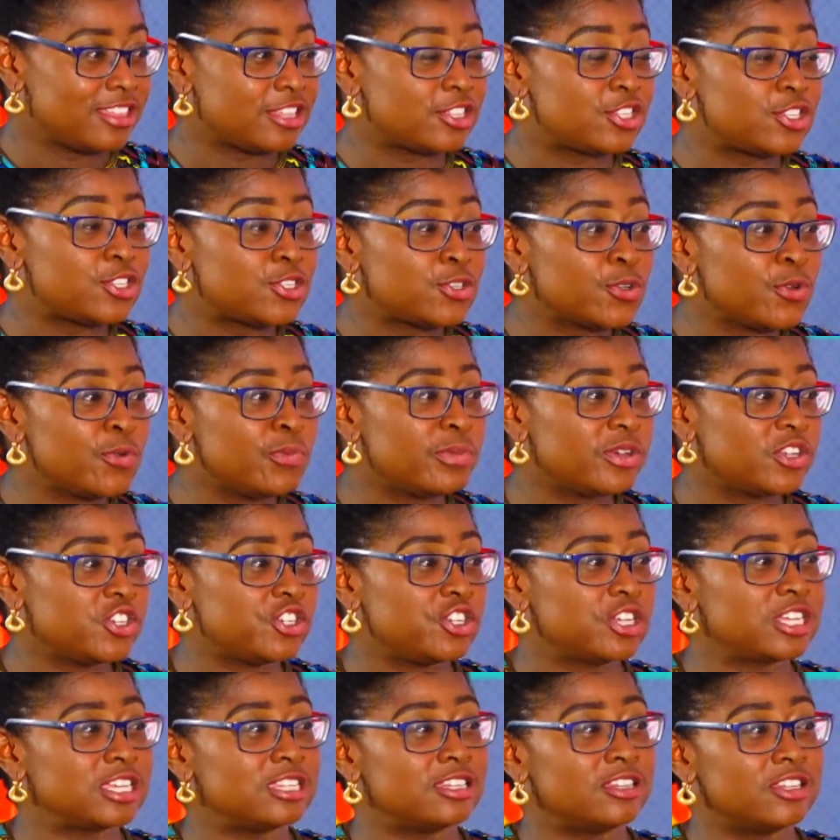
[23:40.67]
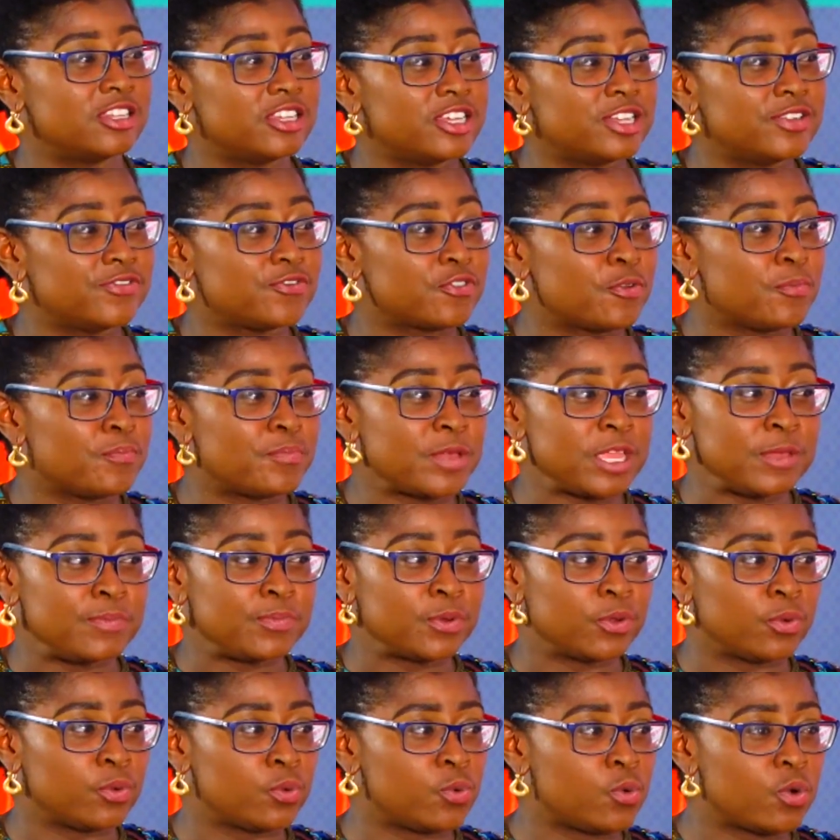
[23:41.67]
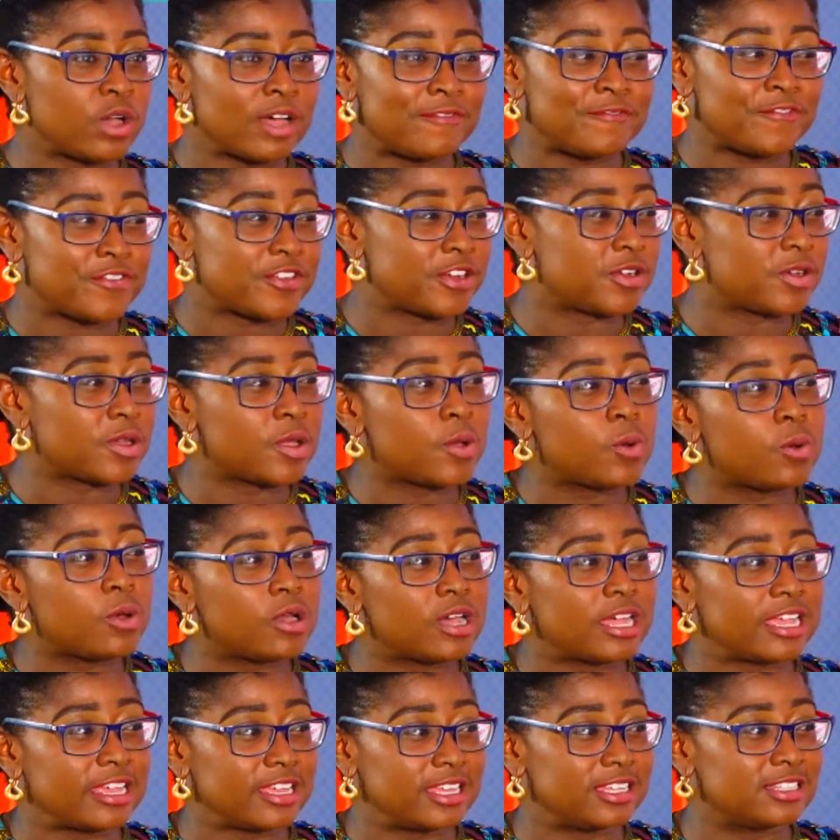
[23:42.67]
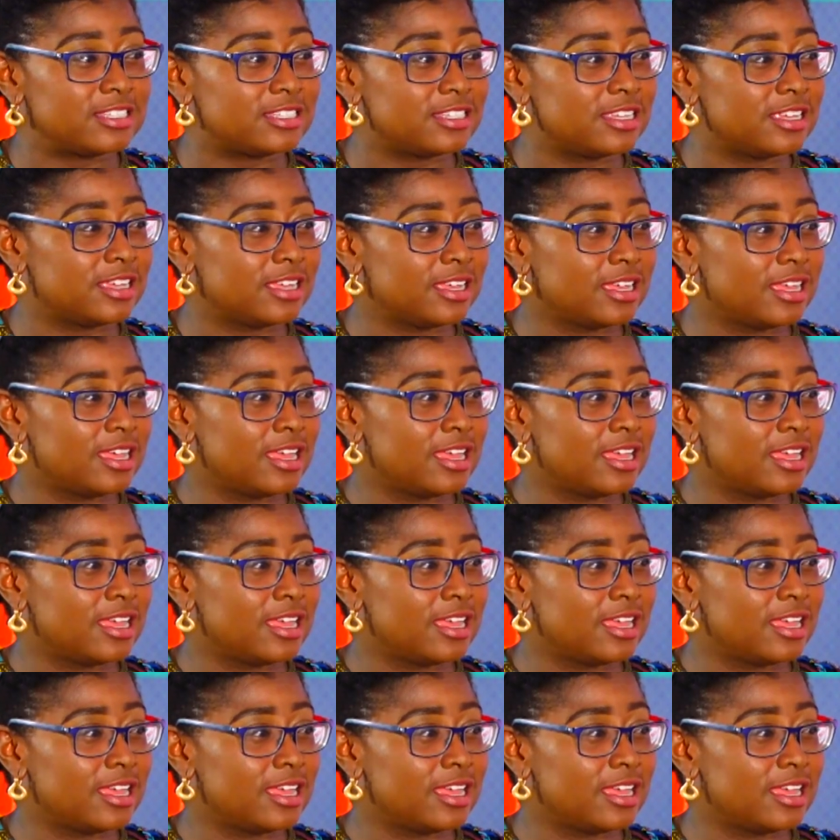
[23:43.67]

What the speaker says: There's so much you can learn from people who are very quiet.